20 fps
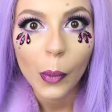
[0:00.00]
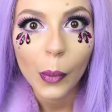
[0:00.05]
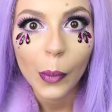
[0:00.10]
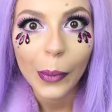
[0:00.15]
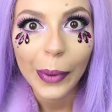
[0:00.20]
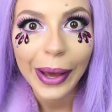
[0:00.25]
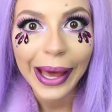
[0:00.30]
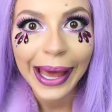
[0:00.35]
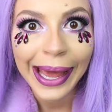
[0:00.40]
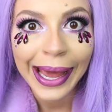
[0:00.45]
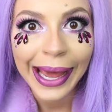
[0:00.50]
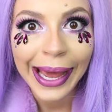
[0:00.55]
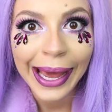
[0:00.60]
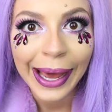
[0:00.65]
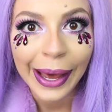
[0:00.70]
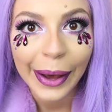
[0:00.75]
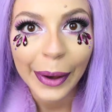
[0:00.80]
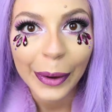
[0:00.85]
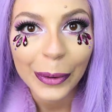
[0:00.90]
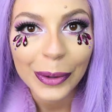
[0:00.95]

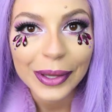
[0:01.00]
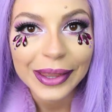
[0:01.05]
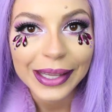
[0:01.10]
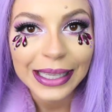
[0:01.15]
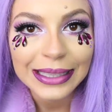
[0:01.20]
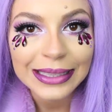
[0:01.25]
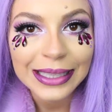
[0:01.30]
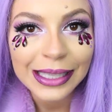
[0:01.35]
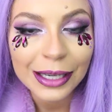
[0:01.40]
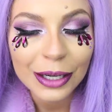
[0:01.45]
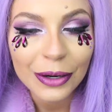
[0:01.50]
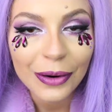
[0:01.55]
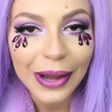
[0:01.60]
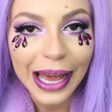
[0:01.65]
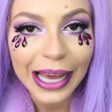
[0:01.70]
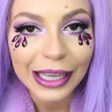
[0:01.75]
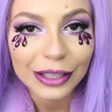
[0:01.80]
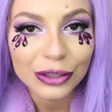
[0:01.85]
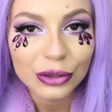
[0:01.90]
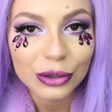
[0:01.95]
Wow, that's a little
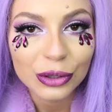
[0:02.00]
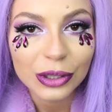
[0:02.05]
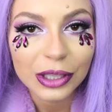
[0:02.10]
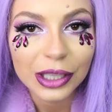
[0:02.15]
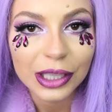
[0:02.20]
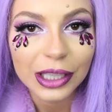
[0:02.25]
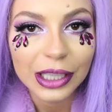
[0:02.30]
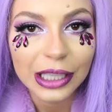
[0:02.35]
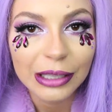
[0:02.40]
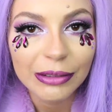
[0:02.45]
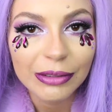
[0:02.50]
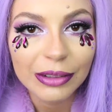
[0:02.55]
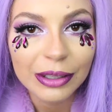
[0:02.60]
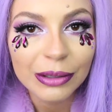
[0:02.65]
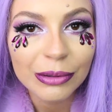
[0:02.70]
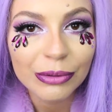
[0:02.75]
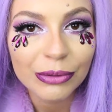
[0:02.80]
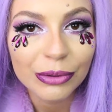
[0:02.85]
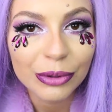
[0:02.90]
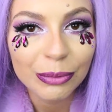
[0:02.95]
extra
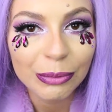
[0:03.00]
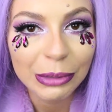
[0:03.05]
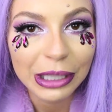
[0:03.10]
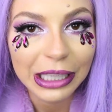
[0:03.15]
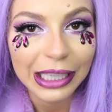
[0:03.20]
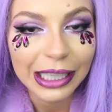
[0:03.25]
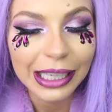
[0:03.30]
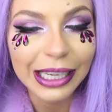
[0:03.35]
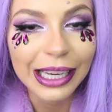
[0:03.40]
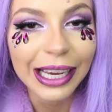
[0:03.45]
even for me.